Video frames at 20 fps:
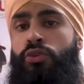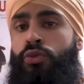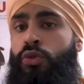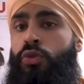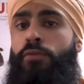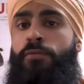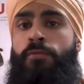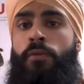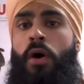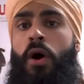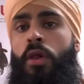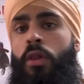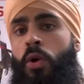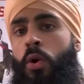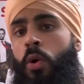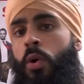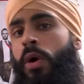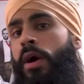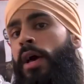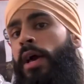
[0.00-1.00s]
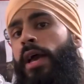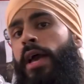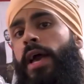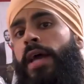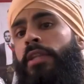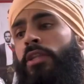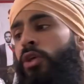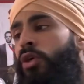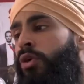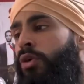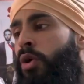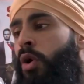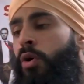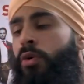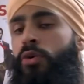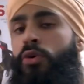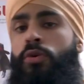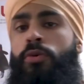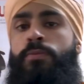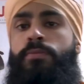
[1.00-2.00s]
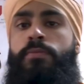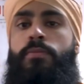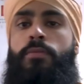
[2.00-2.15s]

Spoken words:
you follow, and you